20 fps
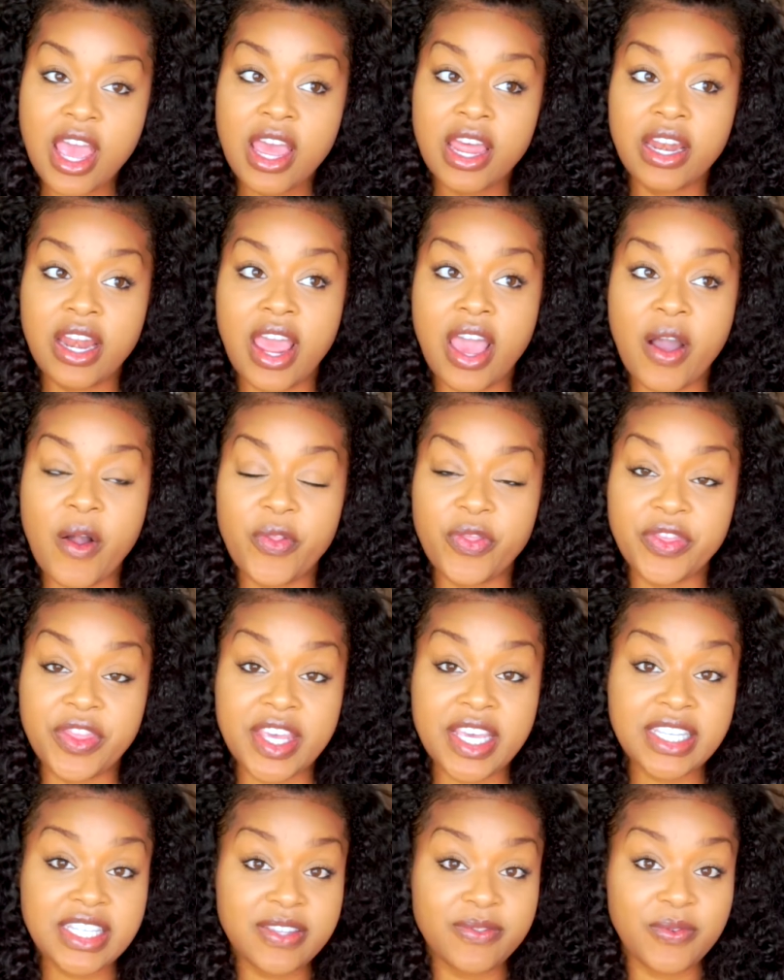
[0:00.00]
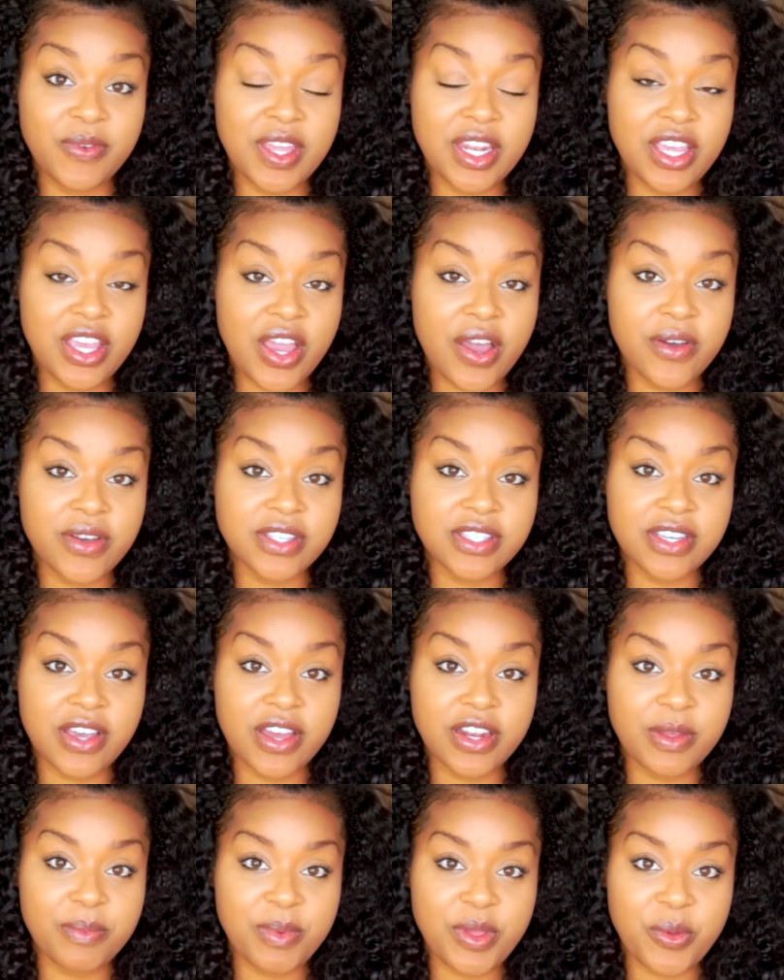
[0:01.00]
Now, this video is
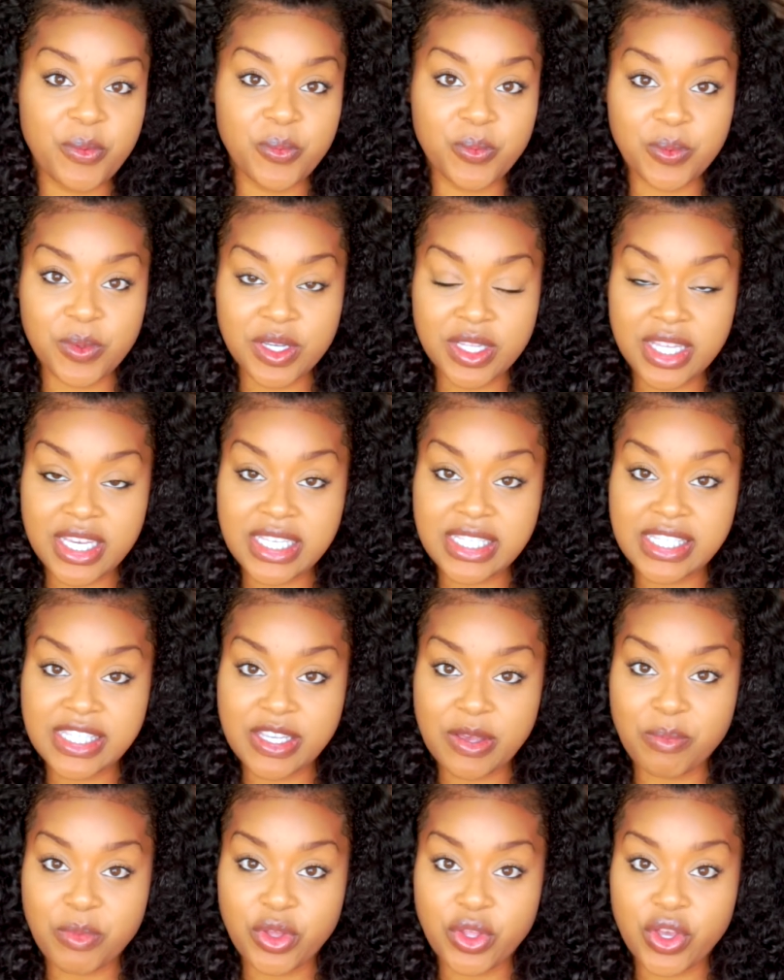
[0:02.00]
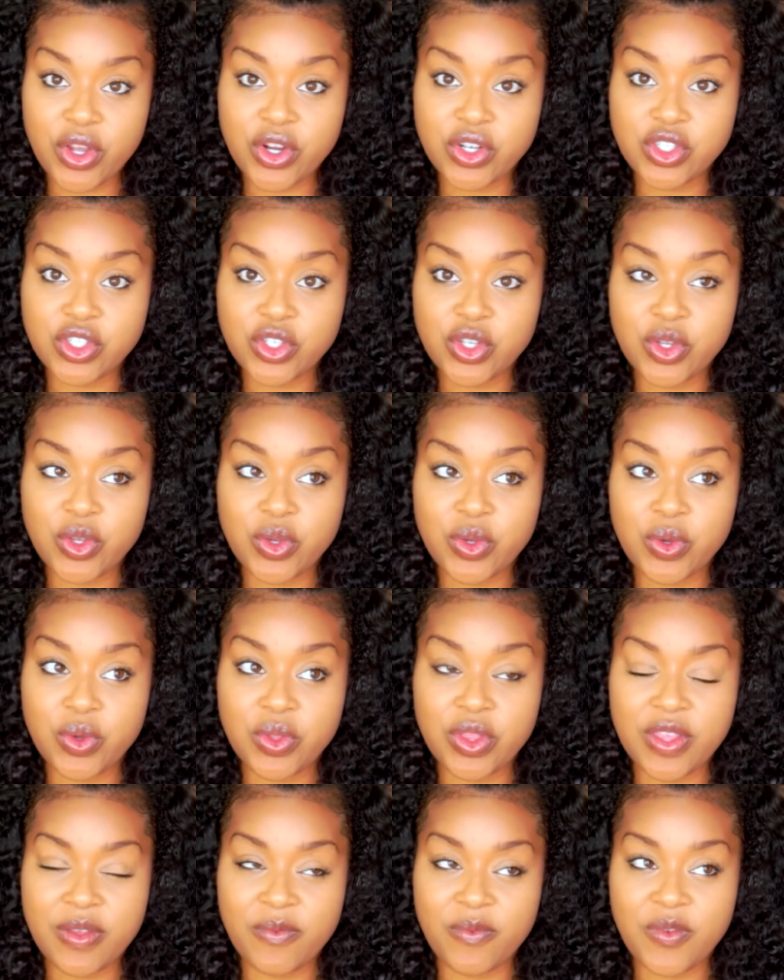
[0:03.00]
going to be really similar to
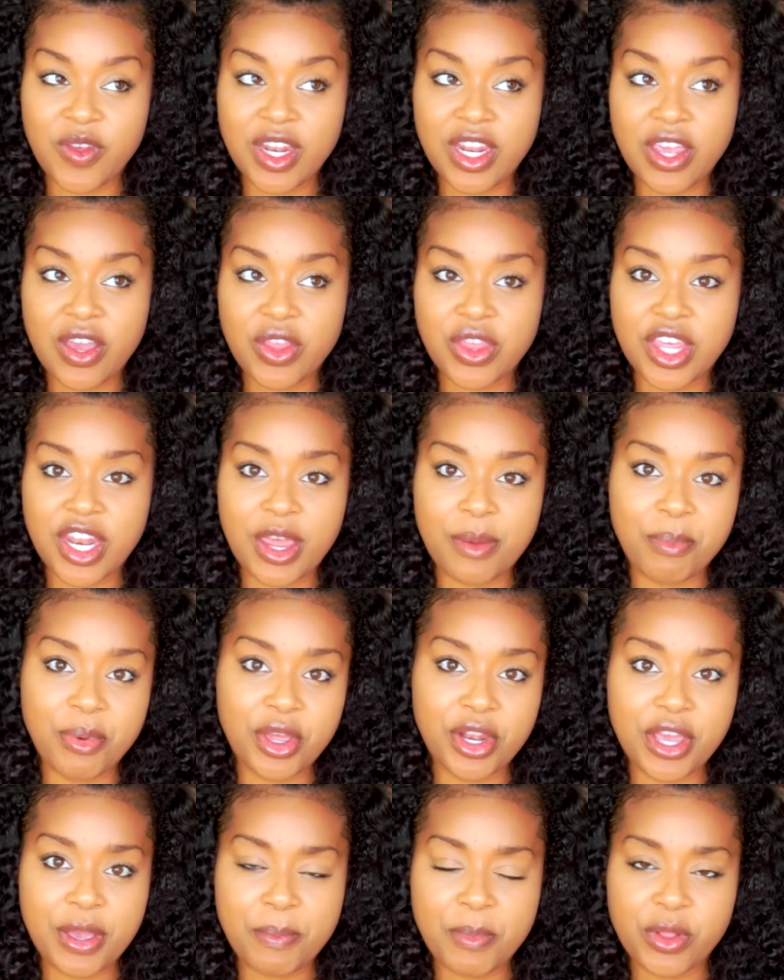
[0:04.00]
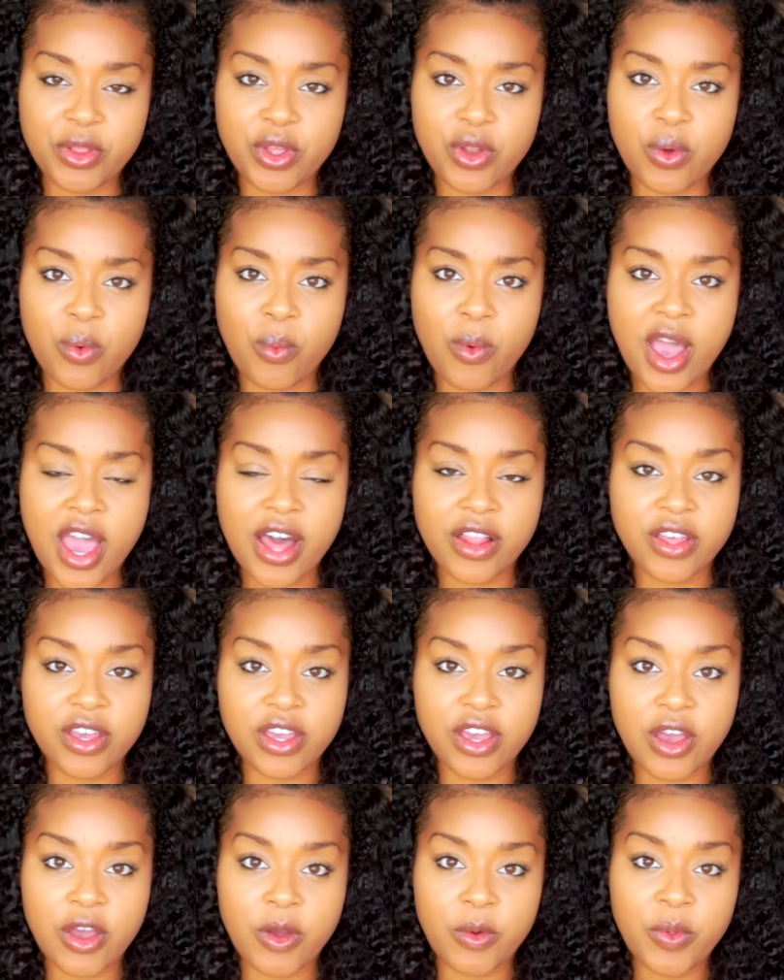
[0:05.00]
the video that I put up a little while
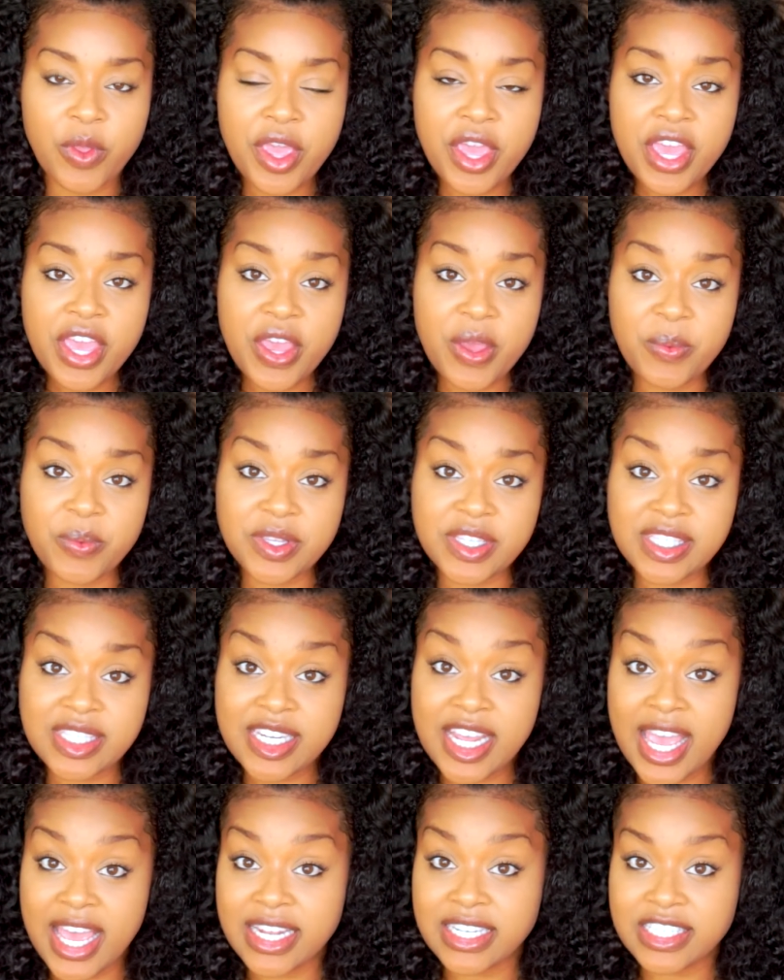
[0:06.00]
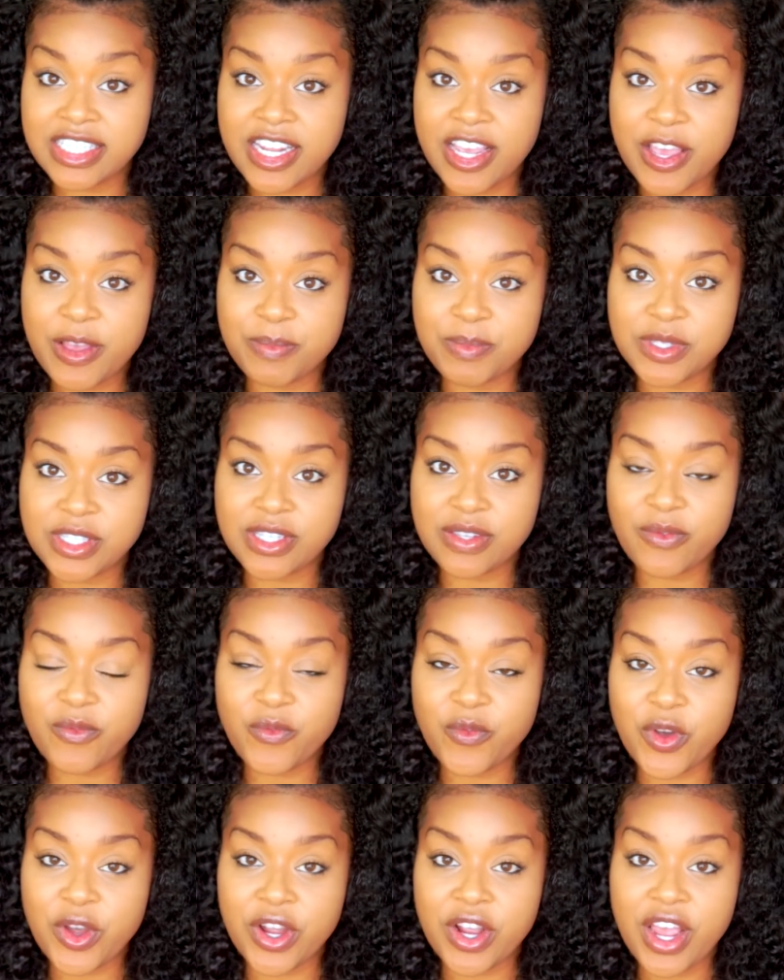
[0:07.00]
ago. It was 10 tips
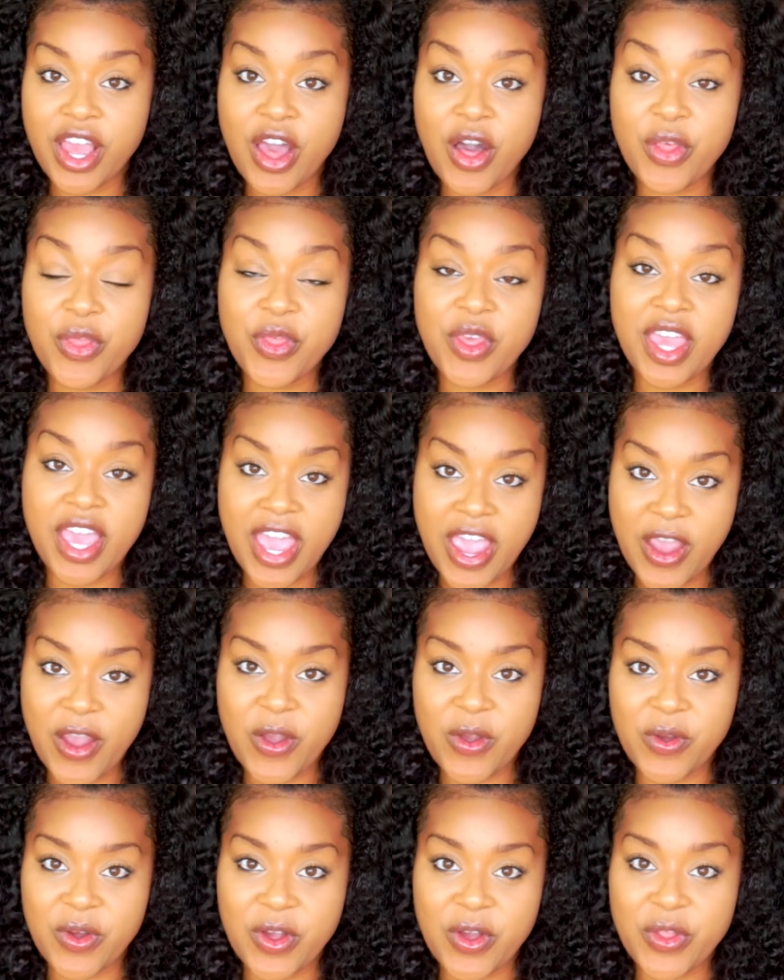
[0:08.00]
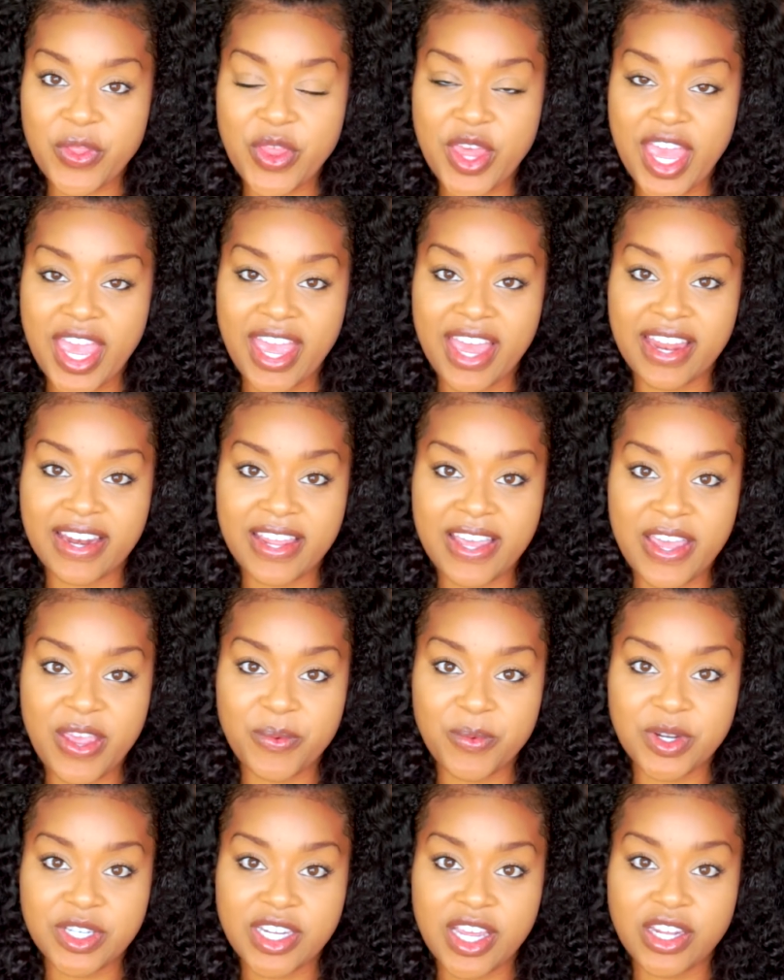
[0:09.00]
for healthy hair growth and
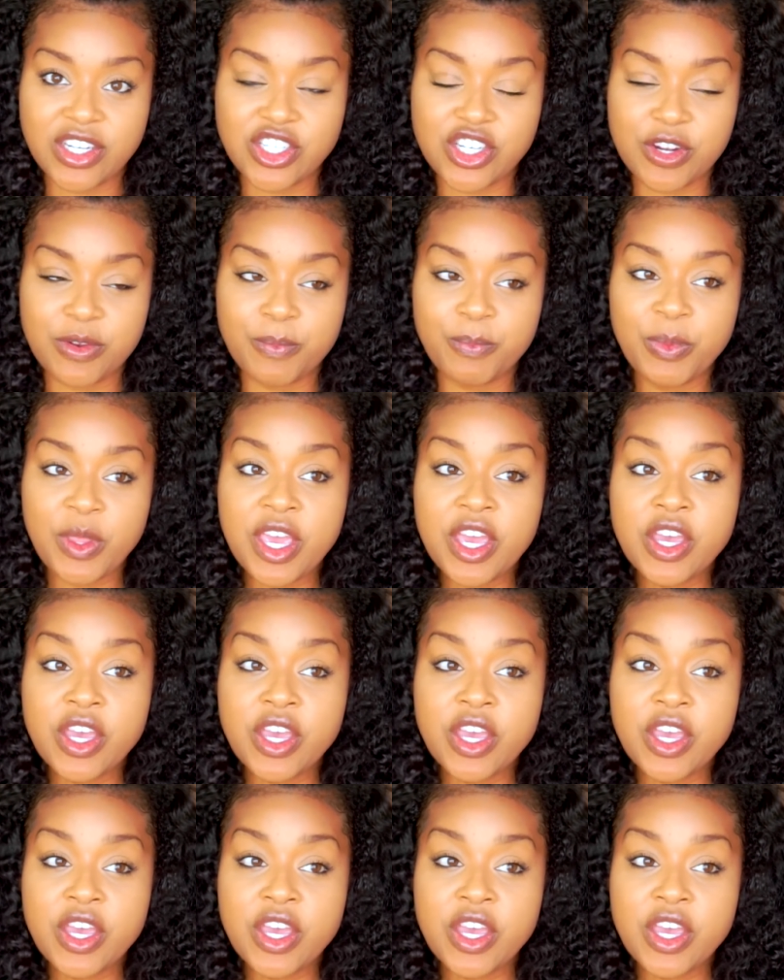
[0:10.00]
heat retention.